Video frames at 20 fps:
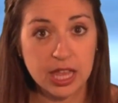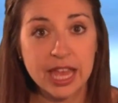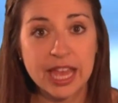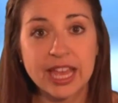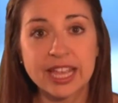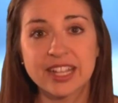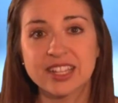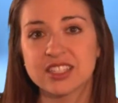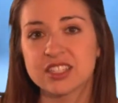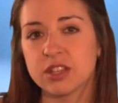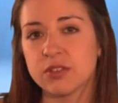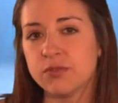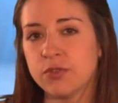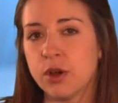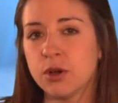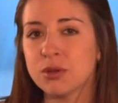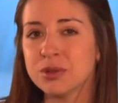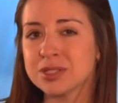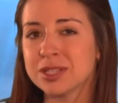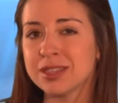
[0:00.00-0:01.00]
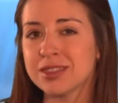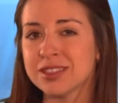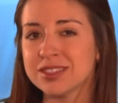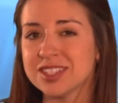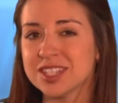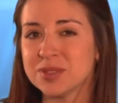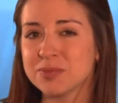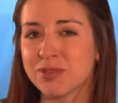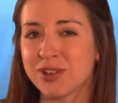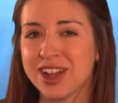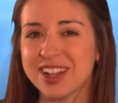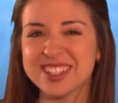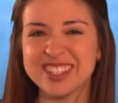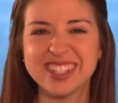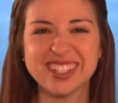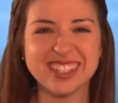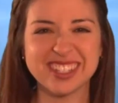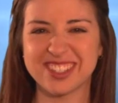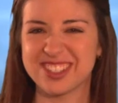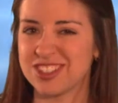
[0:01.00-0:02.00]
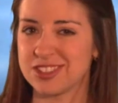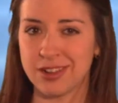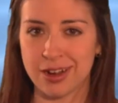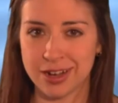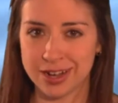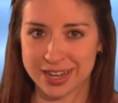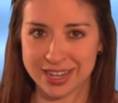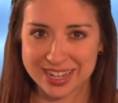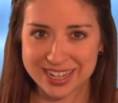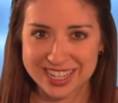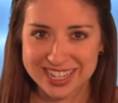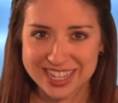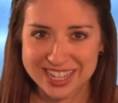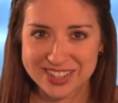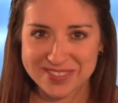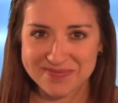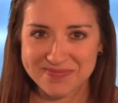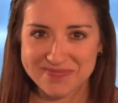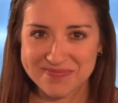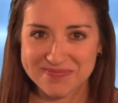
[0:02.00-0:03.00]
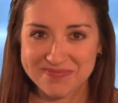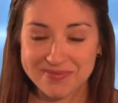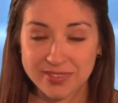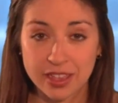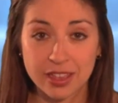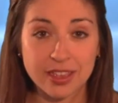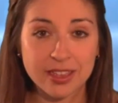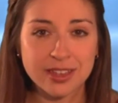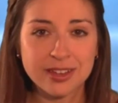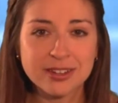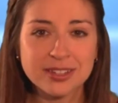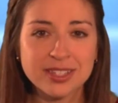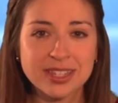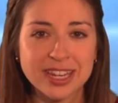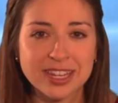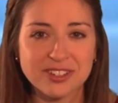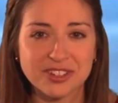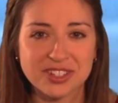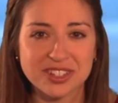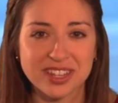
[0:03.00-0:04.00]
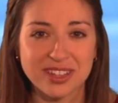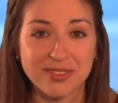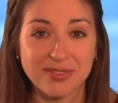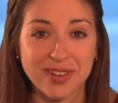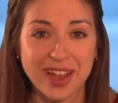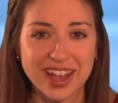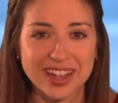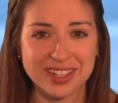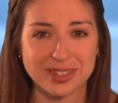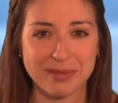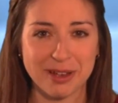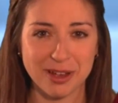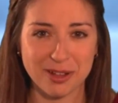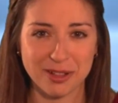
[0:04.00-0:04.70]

gets the photosynthesis process started. Here's an interesting fact about